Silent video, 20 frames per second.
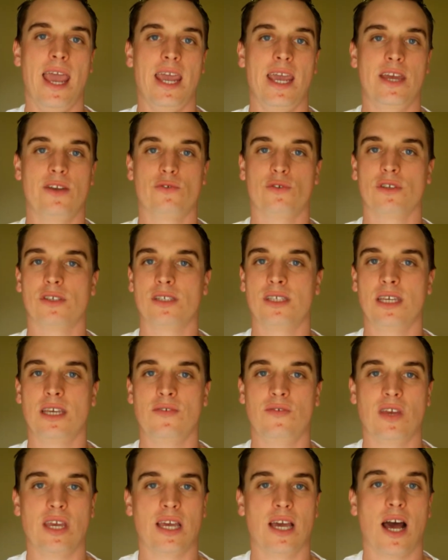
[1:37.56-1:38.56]
and
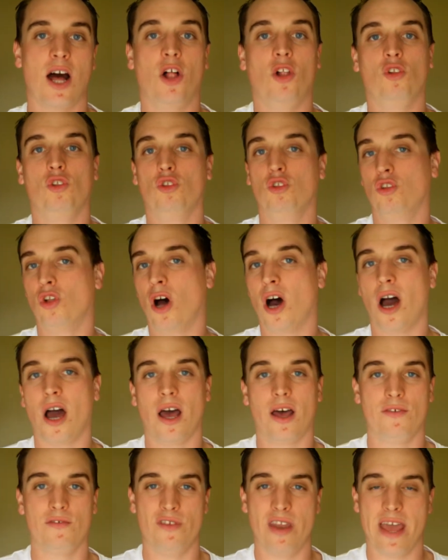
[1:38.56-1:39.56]
receiving a lot
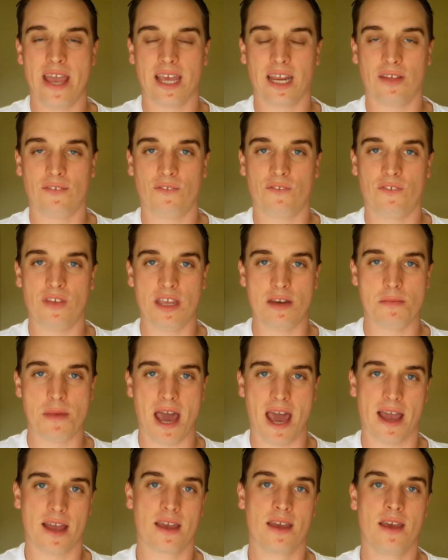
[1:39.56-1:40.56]
of negative
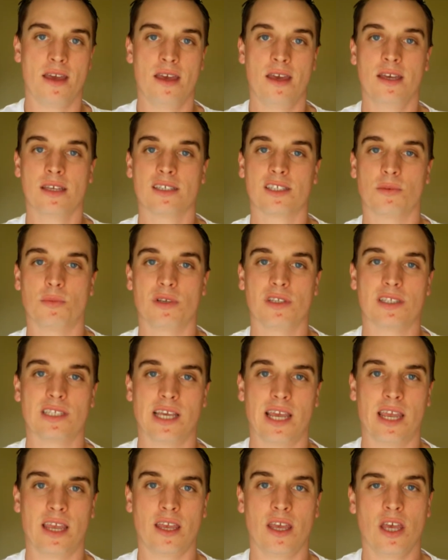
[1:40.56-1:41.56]
feedback. Someone
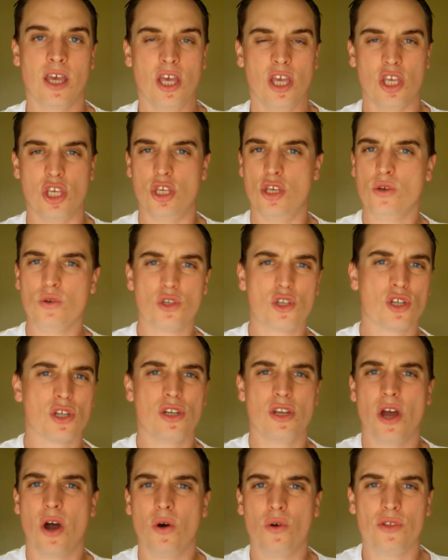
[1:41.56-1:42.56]
saying, "You should
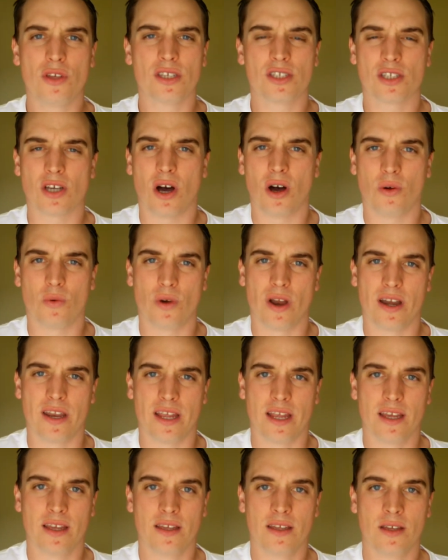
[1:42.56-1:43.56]
know this
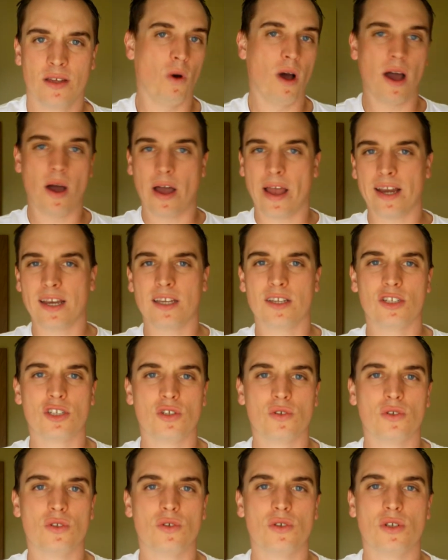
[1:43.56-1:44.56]
already. Why didn't
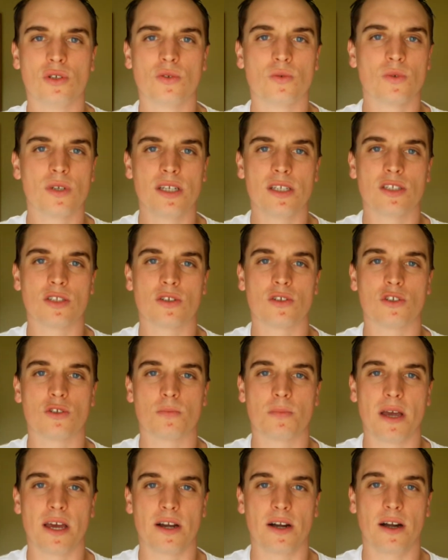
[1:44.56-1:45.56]
you do your research
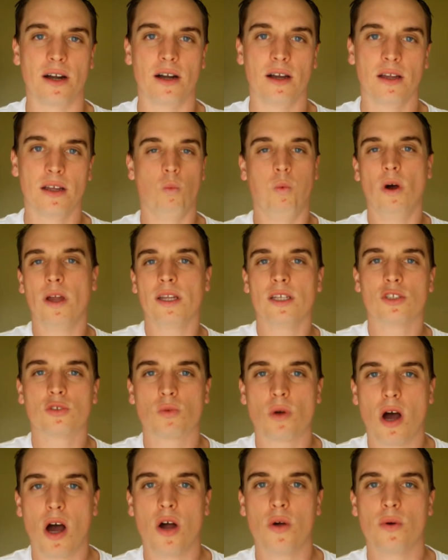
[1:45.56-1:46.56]
better? What is
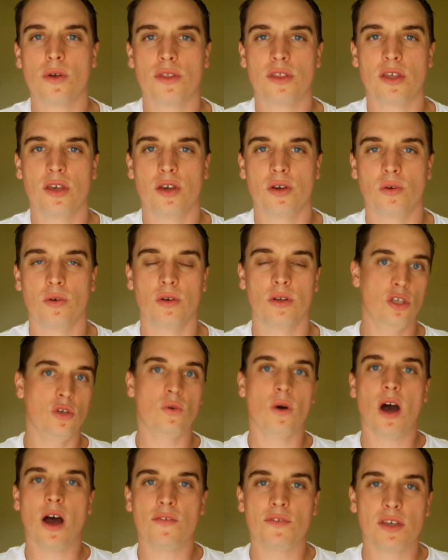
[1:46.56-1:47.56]
wrong with you? You
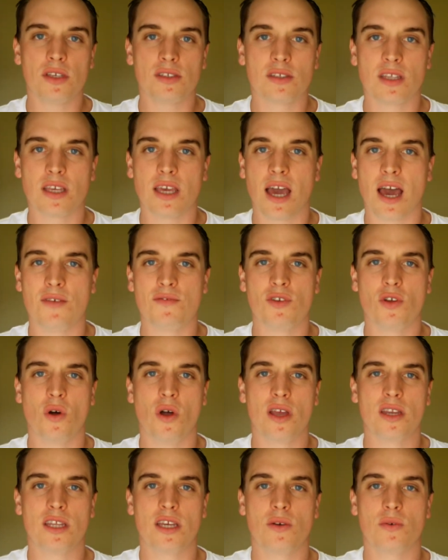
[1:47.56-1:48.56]
obviously have no
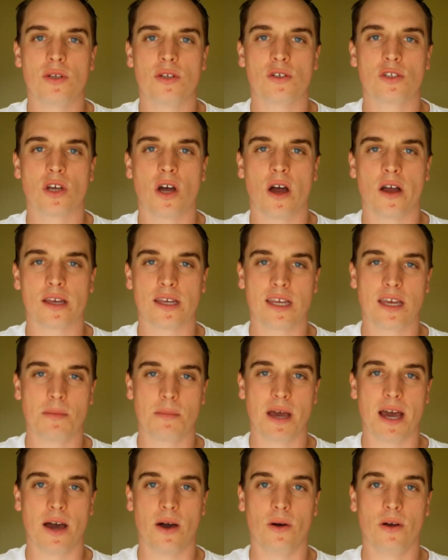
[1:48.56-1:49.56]
idea what you're talking
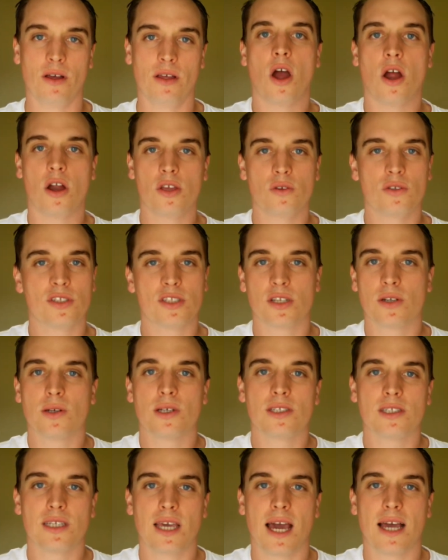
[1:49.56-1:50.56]
about. Are you
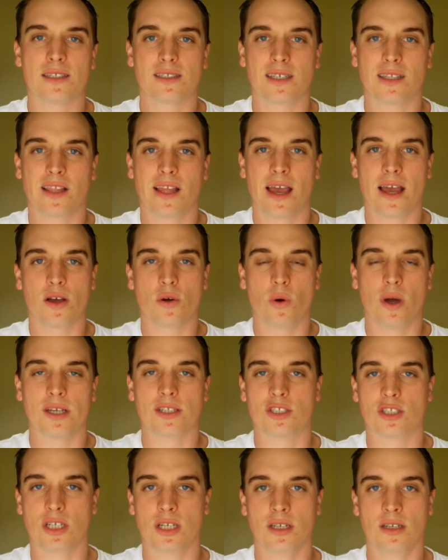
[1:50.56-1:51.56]
seriously asking that
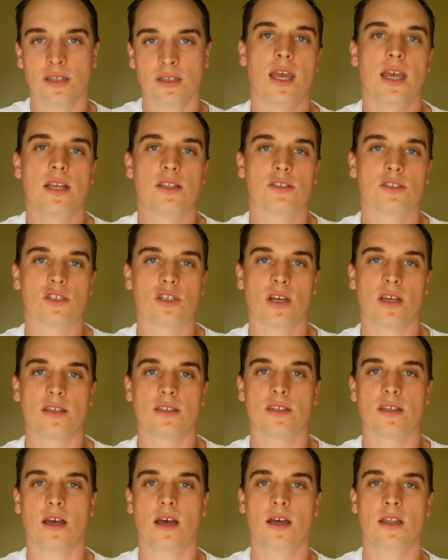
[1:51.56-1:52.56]
question?" It's
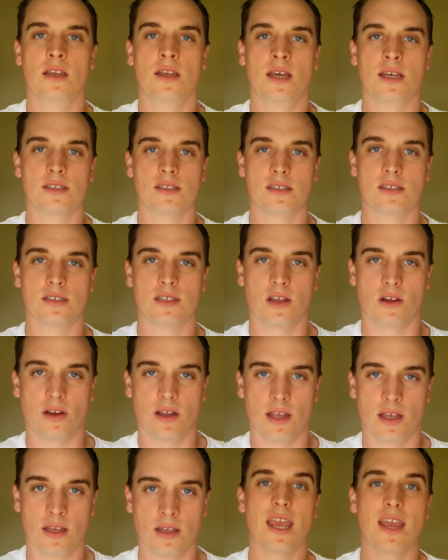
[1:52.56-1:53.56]
just
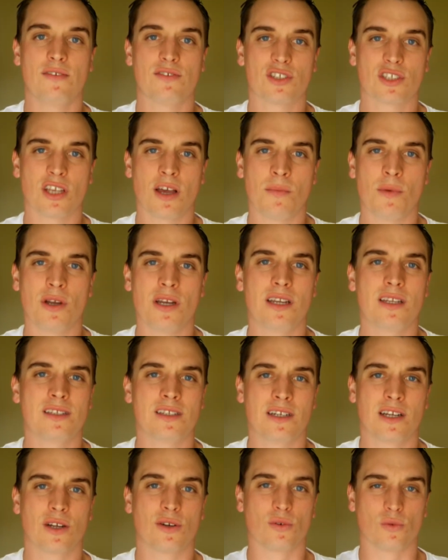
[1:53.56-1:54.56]
unnecessary. If someone is
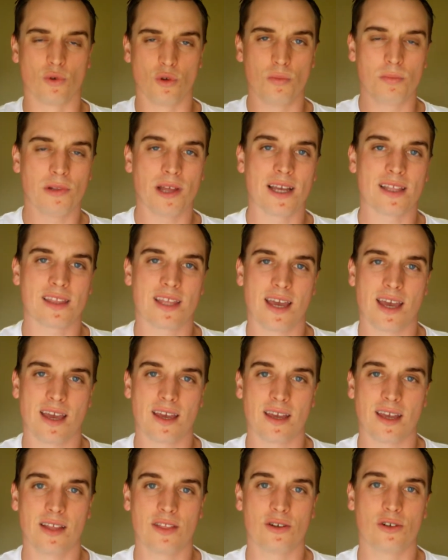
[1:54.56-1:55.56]
in a group like
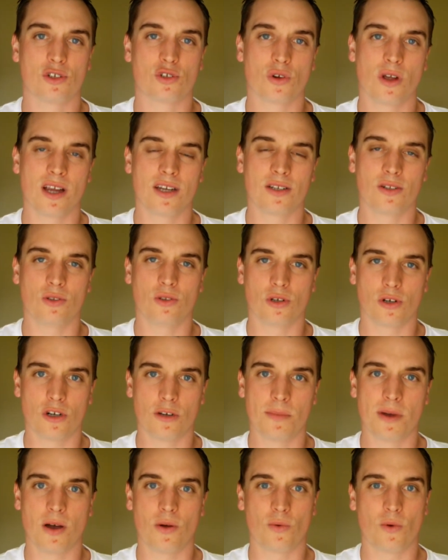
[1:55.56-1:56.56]
that and they're trying to learn
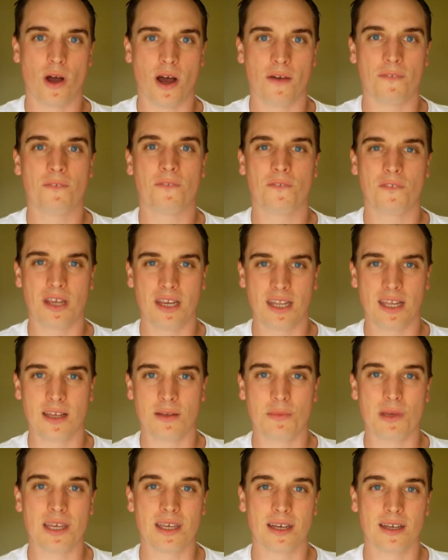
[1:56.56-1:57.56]
about raw feeding
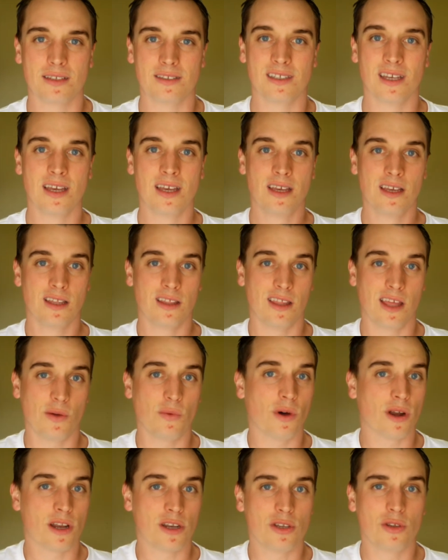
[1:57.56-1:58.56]
because they
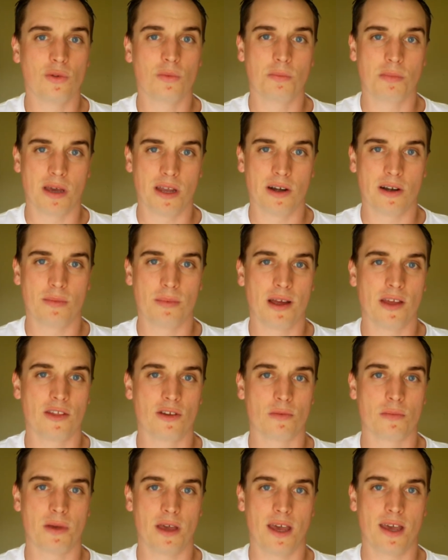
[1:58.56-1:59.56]
want to do better by
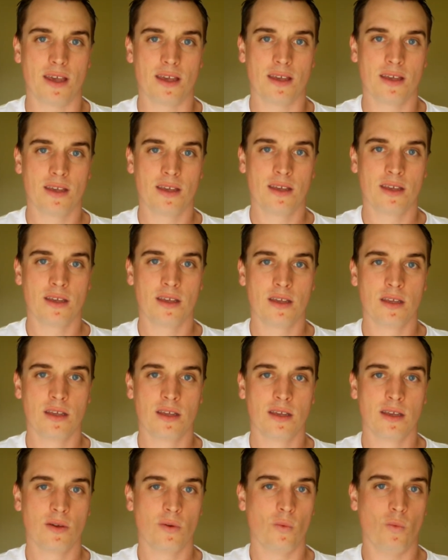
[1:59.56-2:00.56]
their pet,
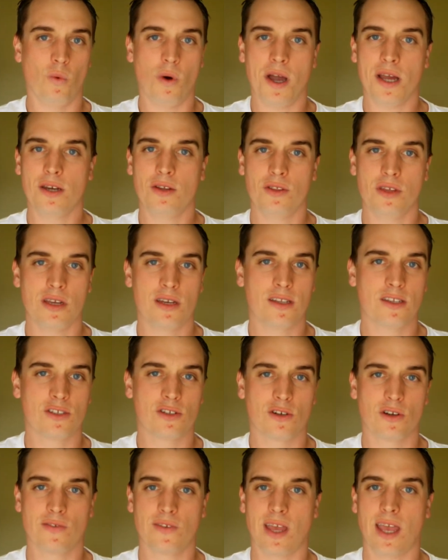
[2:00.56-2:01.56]
why do they
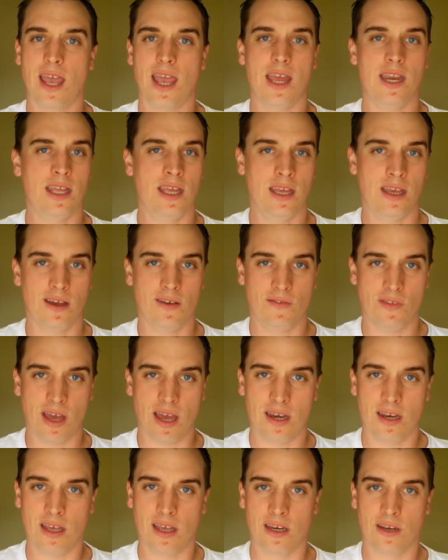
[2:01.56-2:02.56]
deserve any of
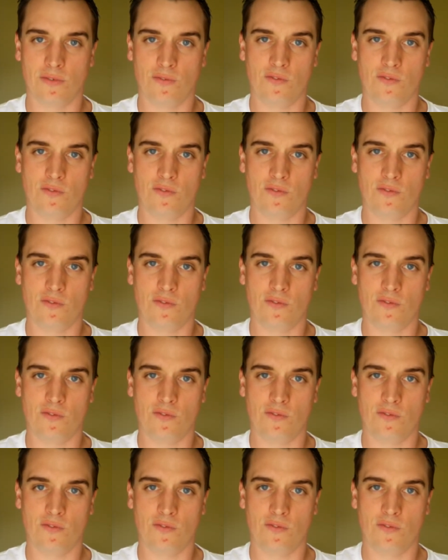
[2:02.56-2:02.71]
that negative